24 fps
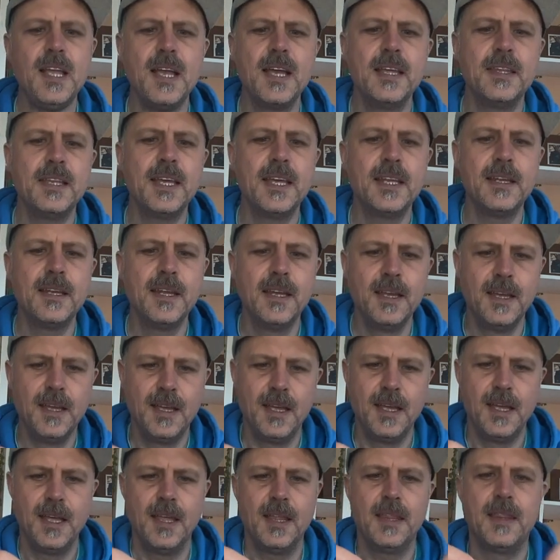and then
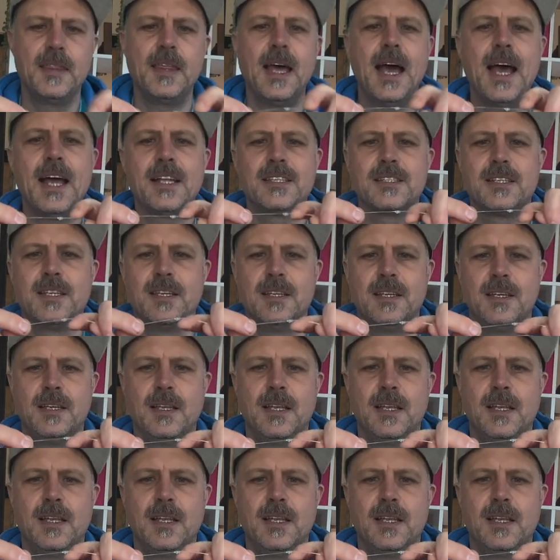that